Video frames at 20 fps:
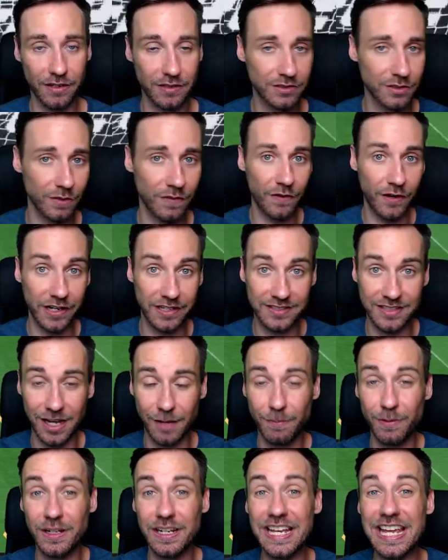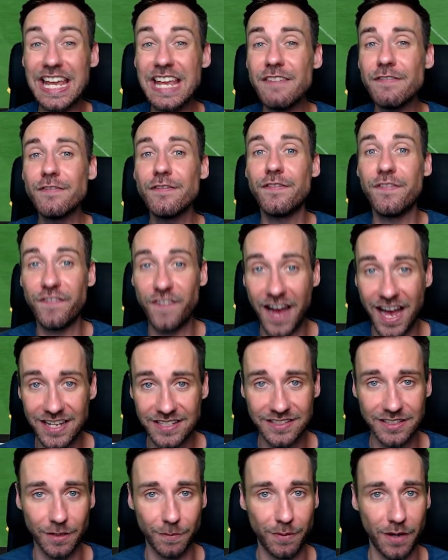So example, even
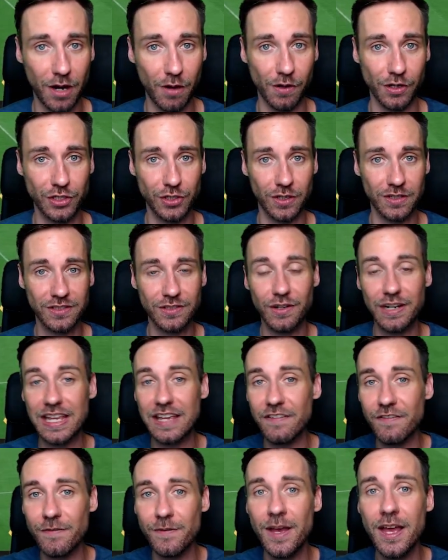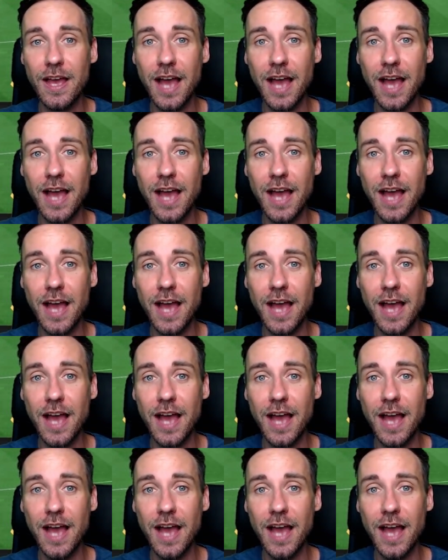faster power shots or even